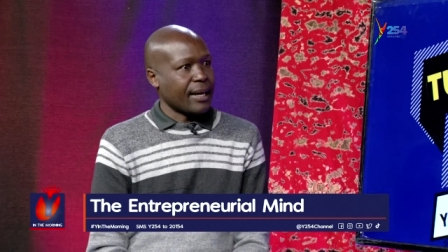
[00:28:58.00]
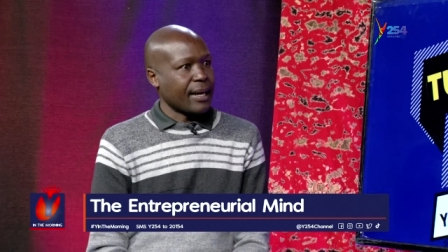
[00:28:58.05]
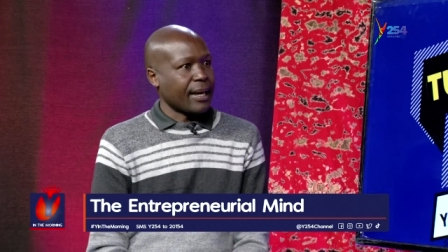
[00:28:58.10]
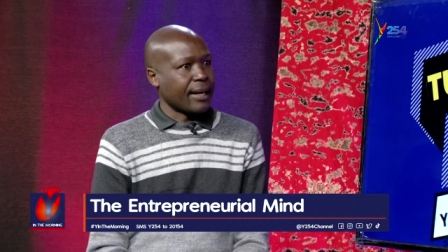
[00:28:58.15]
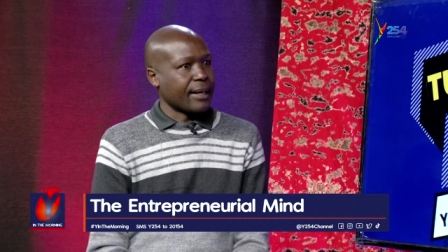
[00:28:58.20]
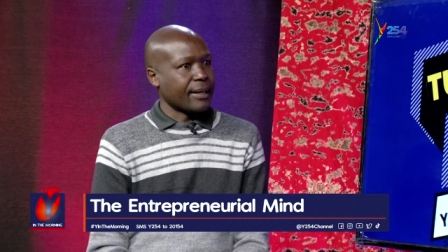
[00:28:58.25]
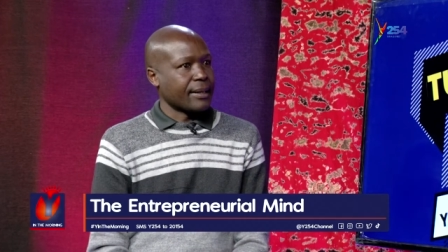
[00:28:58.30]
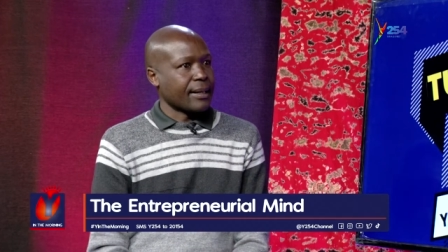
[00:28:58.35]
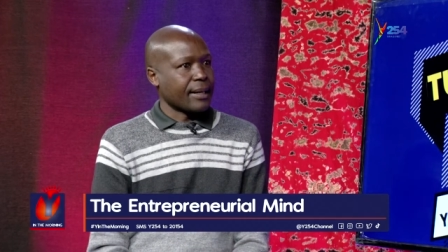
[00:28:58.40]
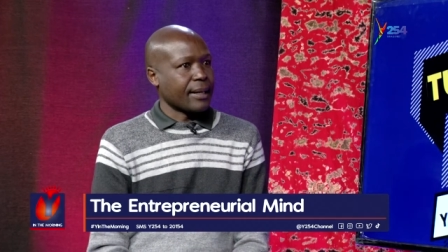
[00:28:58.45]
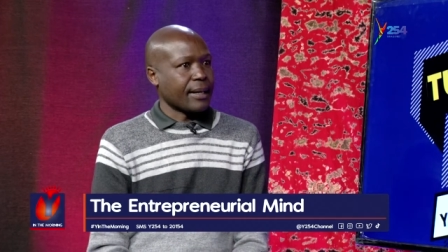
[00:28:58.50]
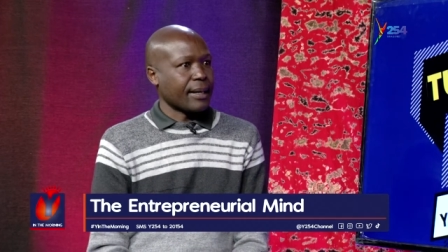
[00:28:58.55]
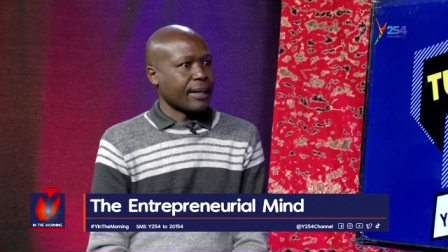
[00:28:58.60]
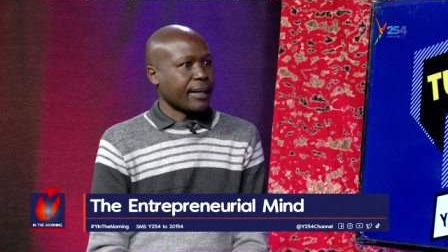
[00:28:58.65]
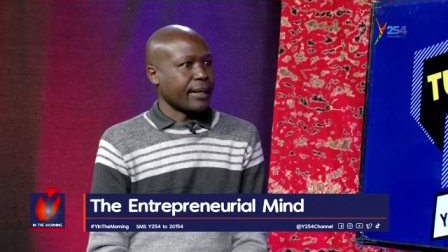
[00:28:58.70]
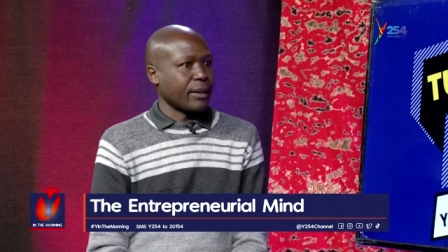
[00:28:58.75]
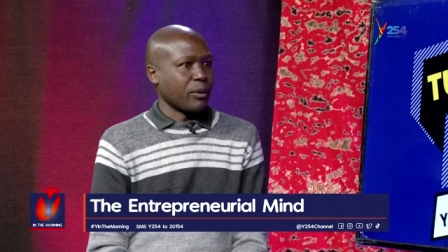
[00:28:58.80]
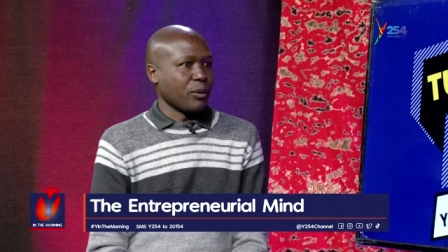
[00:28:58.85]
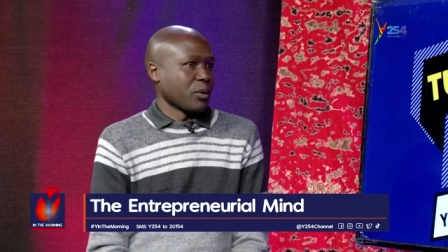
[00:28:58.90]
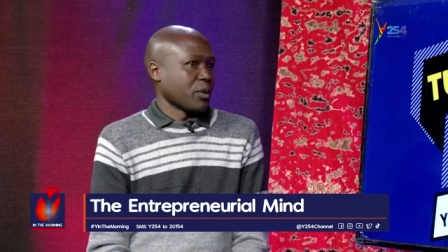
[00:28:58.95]
and uh,
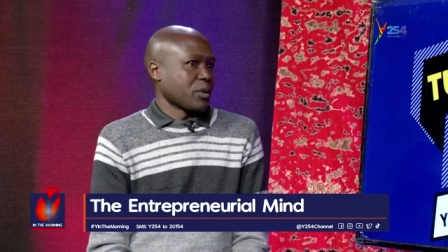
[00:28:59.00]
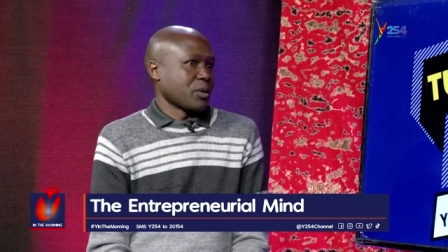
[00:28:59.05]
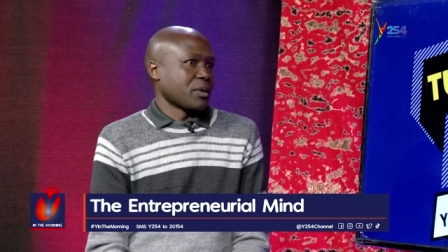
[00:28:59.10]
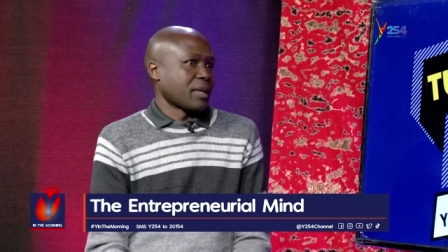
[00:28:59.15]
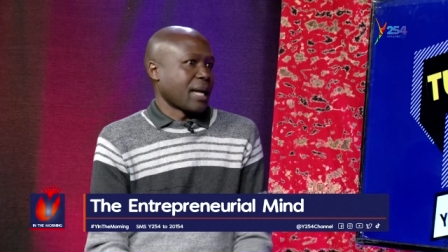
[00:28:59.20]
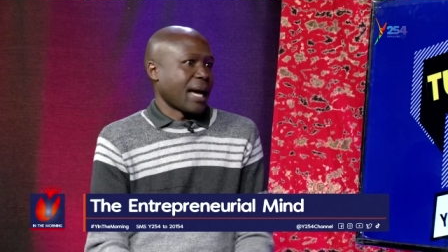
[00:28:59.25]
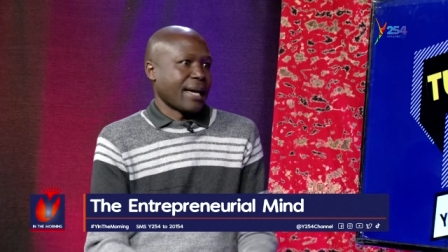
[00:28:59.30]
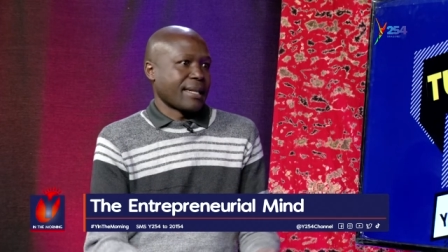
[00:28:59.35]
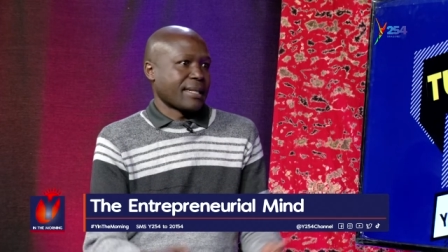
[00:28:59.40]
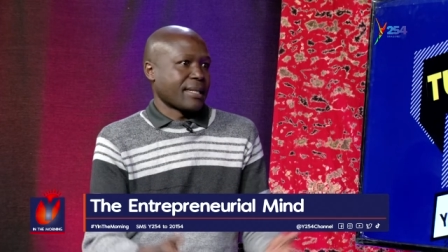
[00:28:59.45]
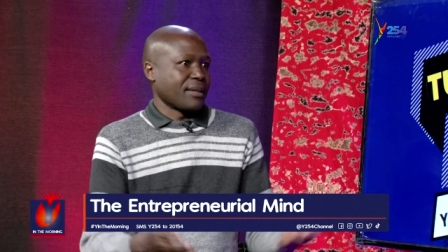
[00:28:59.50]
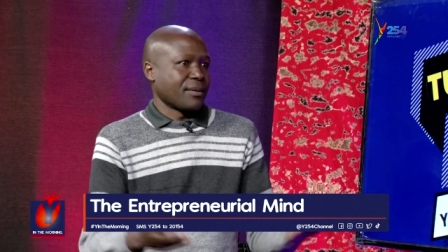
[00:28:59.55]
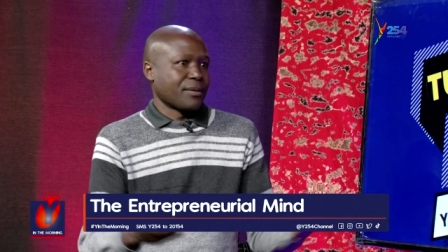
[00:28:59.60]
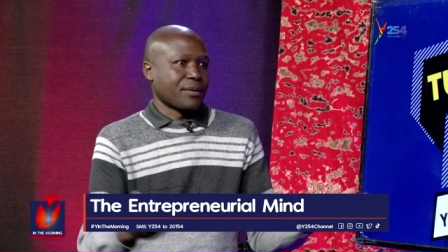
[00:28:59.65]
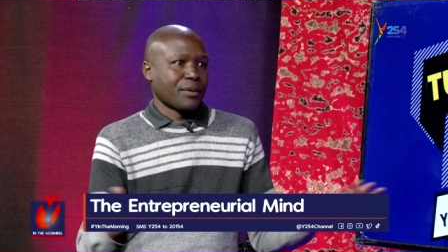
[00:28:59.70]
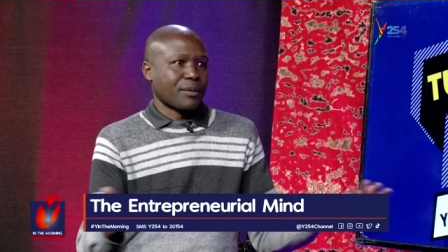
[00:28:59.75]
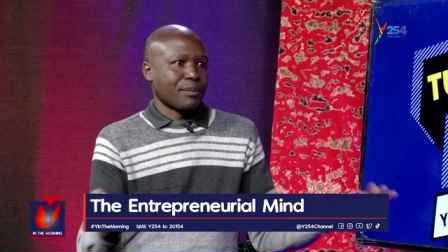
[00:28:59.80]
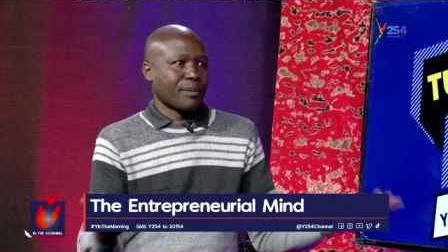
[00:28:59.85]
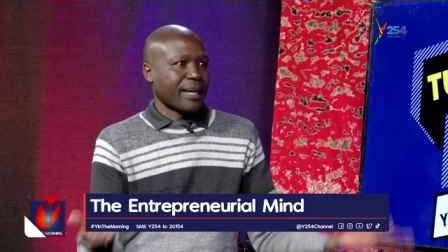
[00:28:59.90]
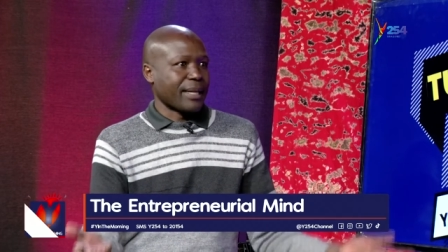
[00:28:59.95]
he was not asking
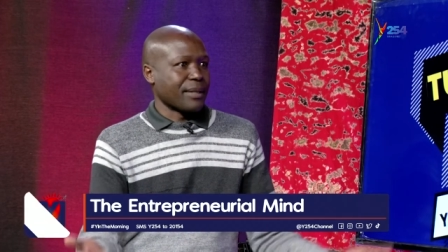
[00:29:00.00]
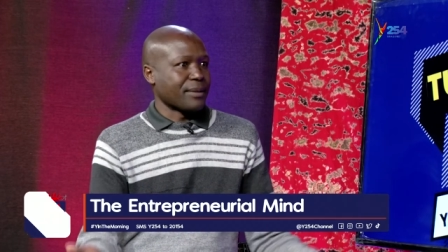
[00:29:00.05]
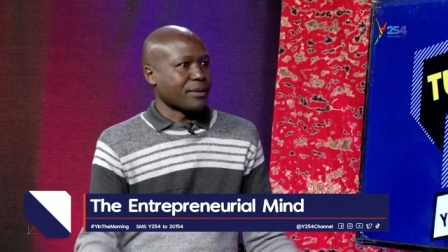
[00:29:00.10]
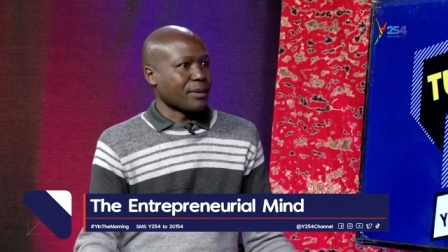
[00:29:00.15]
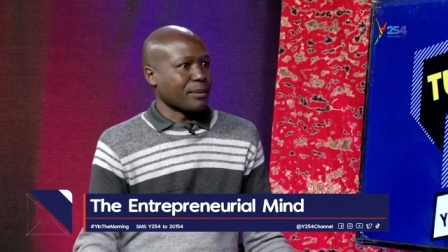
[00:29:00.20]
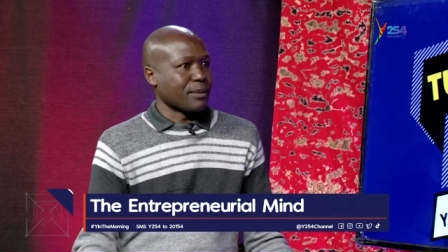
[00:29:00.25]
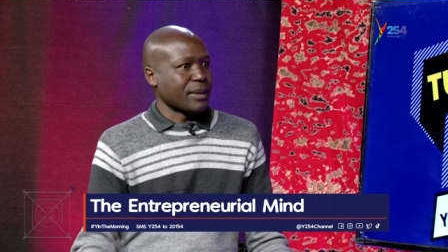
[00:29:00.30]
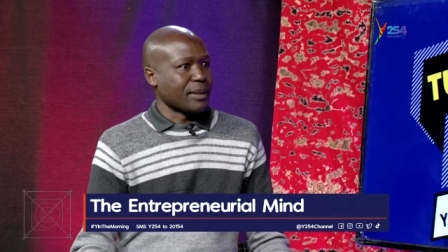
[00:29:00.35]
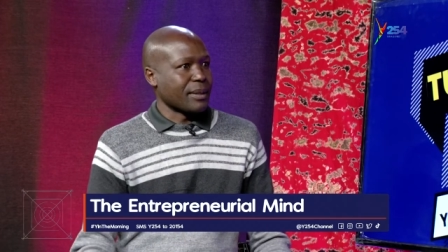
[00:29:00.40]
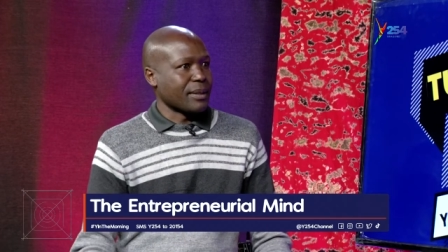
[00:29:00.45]
for money from,